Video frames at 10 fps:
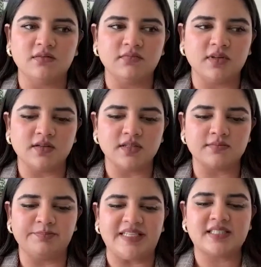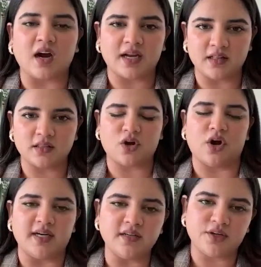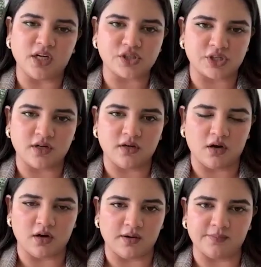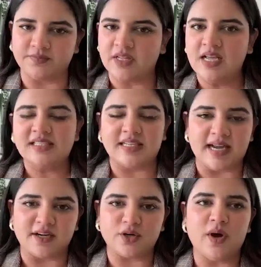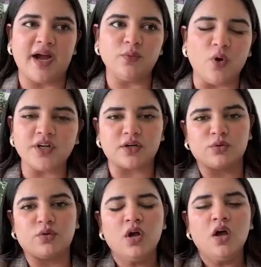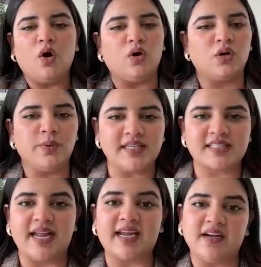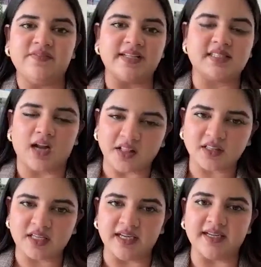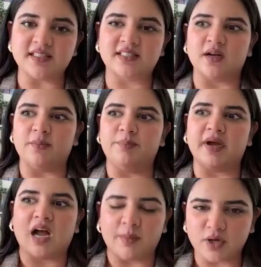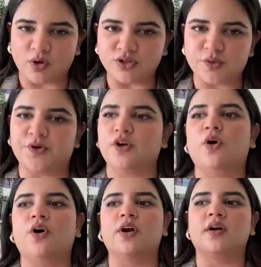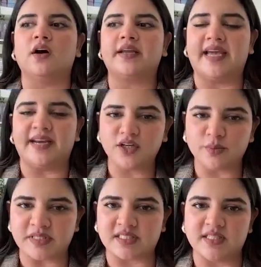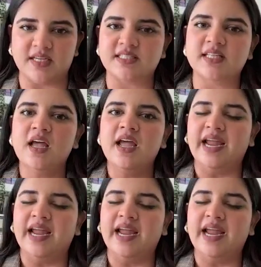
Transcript: be stuck in the content creation scenario. I wanted to always like invest in other things, become an entrepreneur, get into business,